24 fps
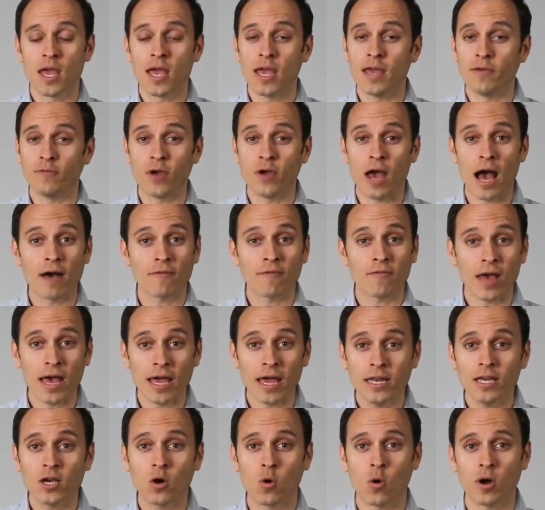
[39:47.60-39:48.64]
If you have
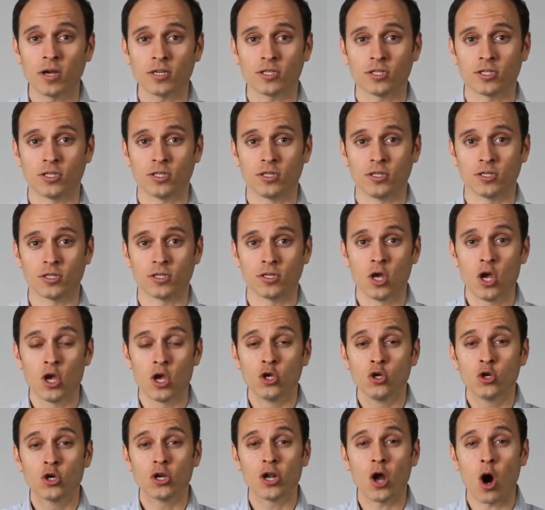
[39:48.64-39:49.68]
any questions,
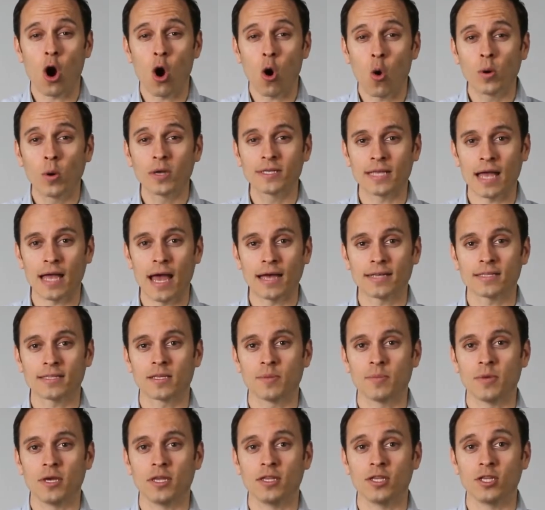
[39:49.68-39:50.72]
you can always ask
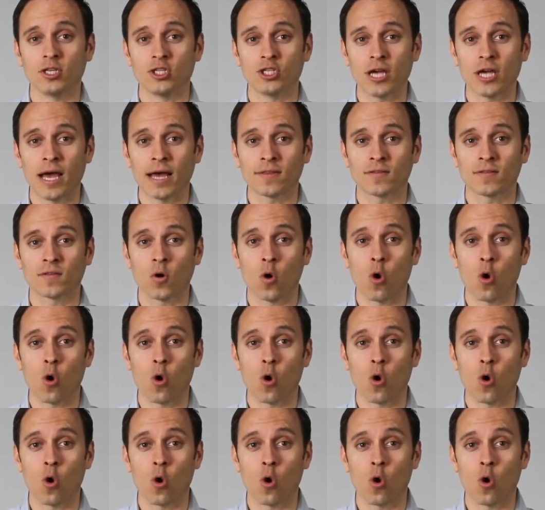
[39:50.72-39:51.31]
them in the chat